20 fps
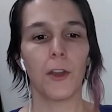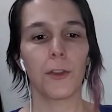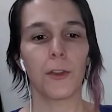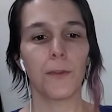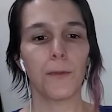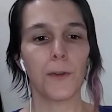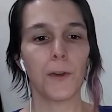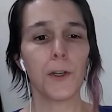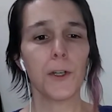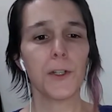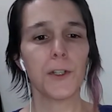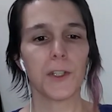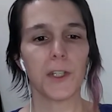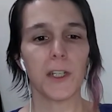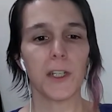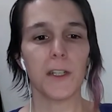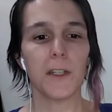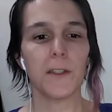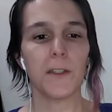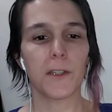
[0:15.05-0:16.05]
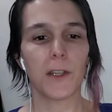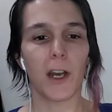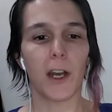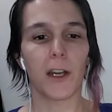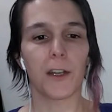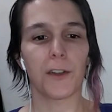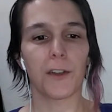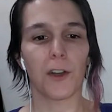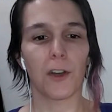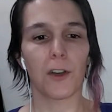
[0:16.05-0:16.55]
The first is
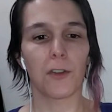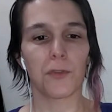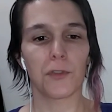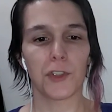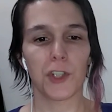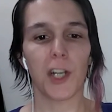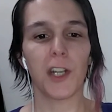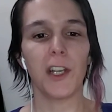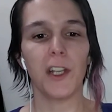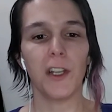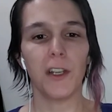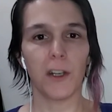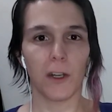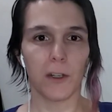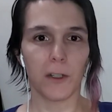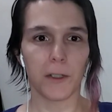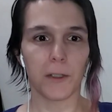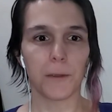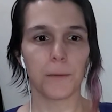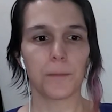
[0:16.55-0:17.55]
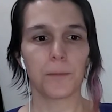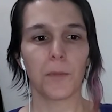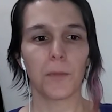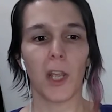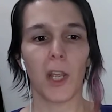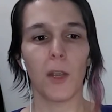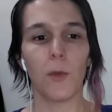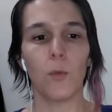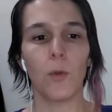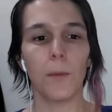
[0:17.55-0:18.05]
that of Jenny Cudd,
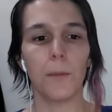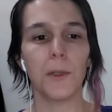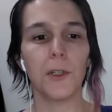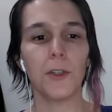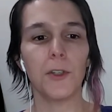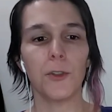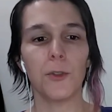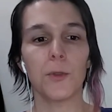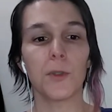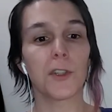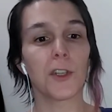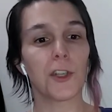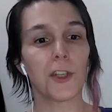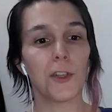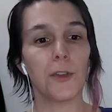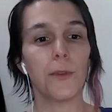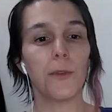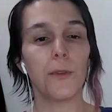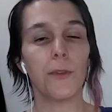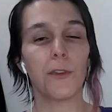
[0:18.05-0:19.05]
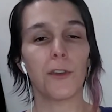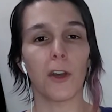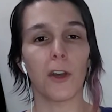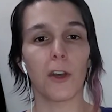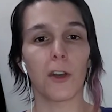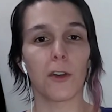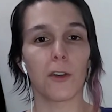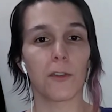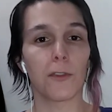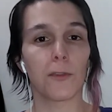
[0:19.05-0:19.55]
a woman who was accused
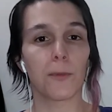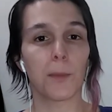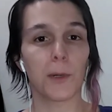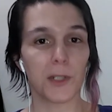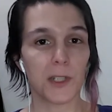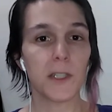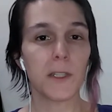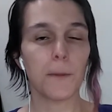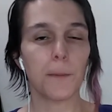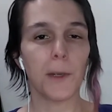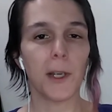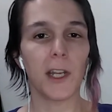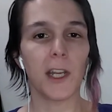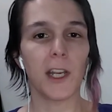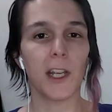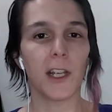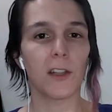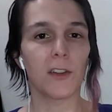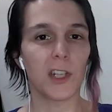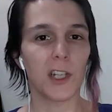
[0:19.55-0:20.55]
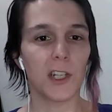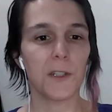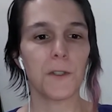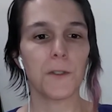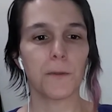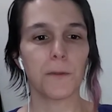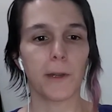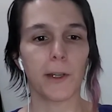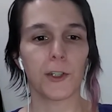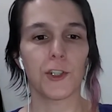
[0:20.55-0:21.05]
of participating in the
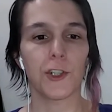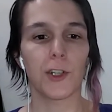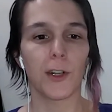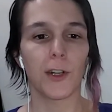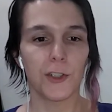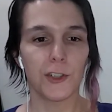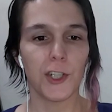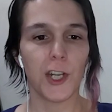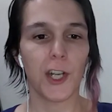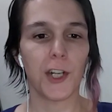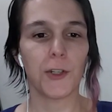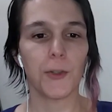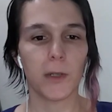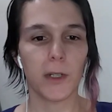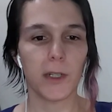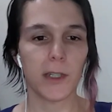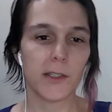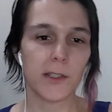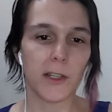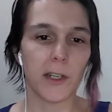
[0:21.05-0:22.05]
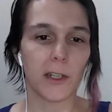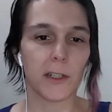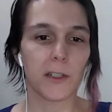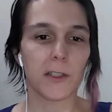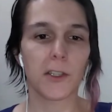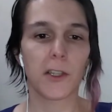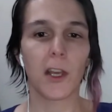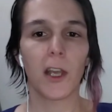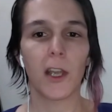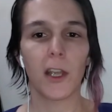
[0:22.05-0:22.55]
insurrection on January
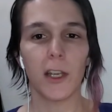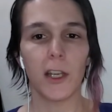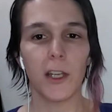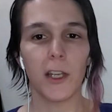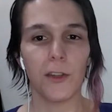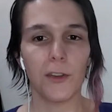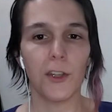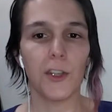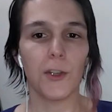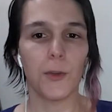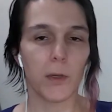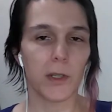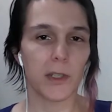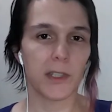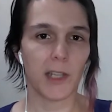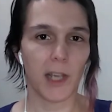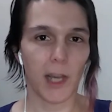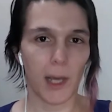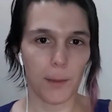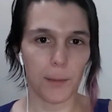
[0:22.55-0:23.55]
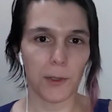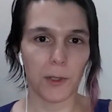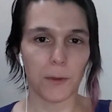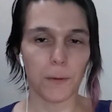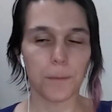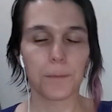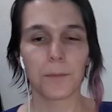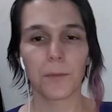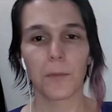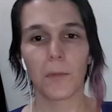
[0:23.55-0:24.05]
6th in the U.S.
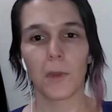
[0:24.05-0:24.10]
Capitol.